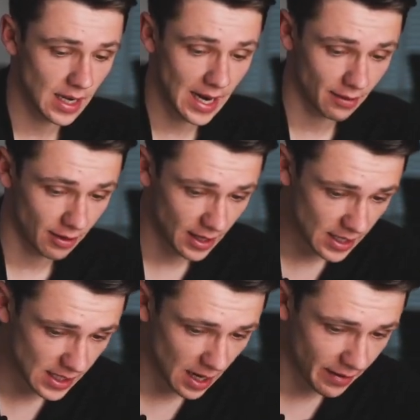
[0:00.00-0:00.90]
either in
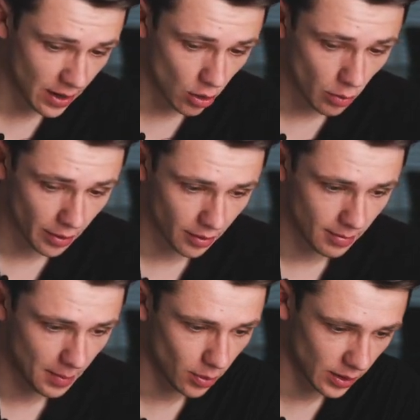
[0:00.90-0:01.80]
this area or one of them
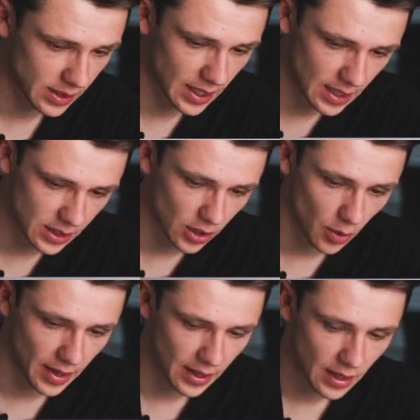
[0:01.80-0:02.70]
might pull into here to
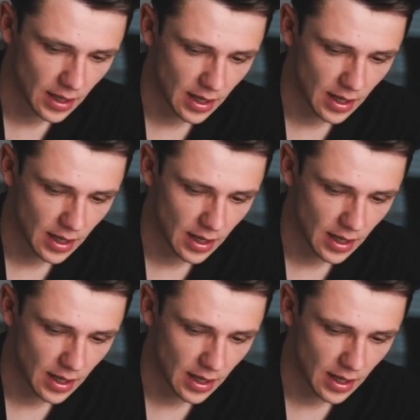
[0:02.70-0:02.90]
go in